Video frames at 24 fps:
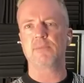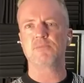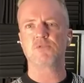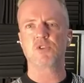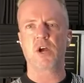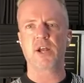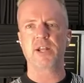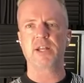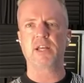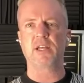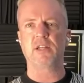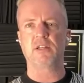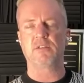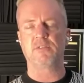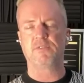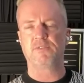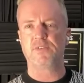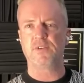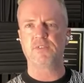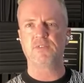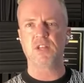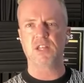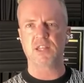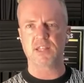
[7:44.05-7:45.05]
I'm trying to get to
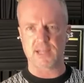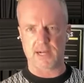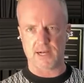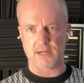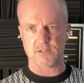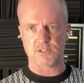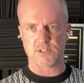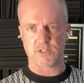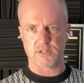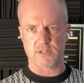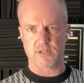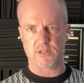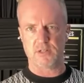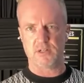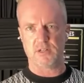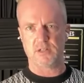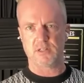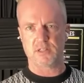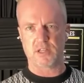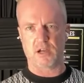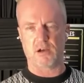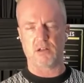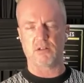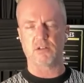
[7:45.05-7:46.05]
fifty thousand
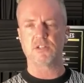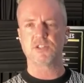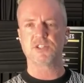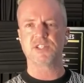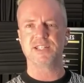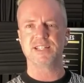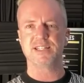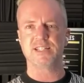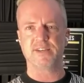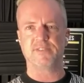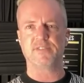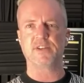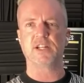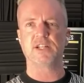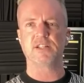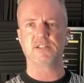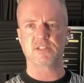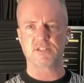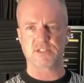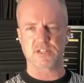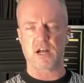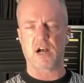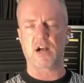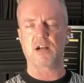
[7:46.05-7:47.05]
dollars in
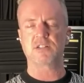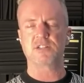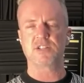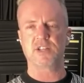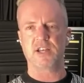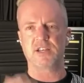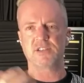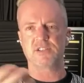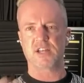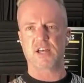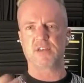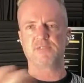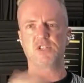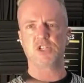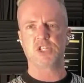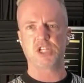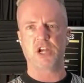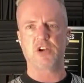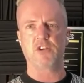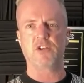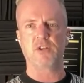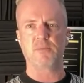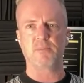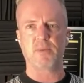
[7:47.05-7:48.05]
dividend stocks as I've
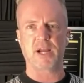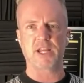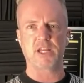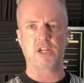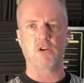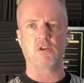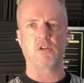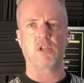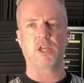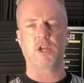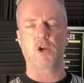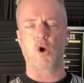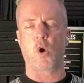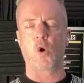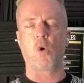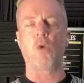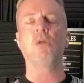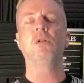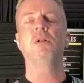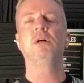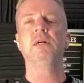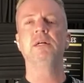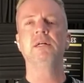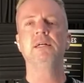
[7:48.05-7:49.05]
shared in my yearly
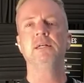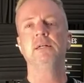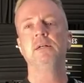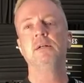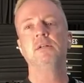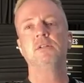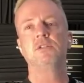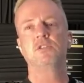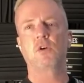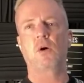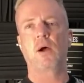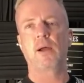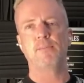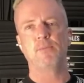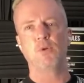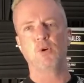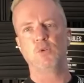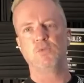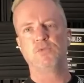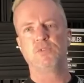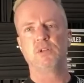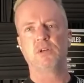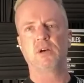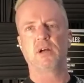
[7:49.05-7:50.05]
goal. So I
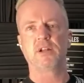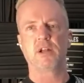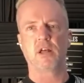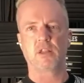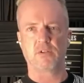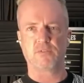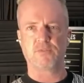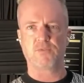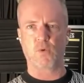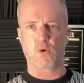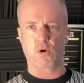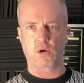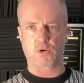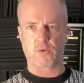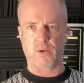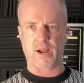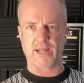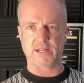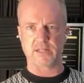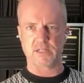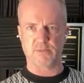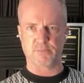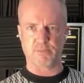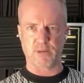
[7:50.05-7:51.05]
moved another four
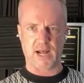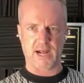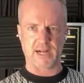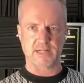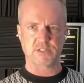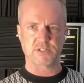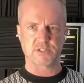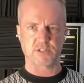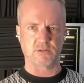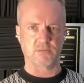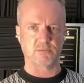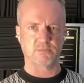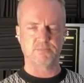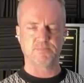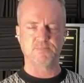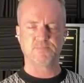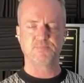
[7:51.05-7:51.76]
grand to Blackstone.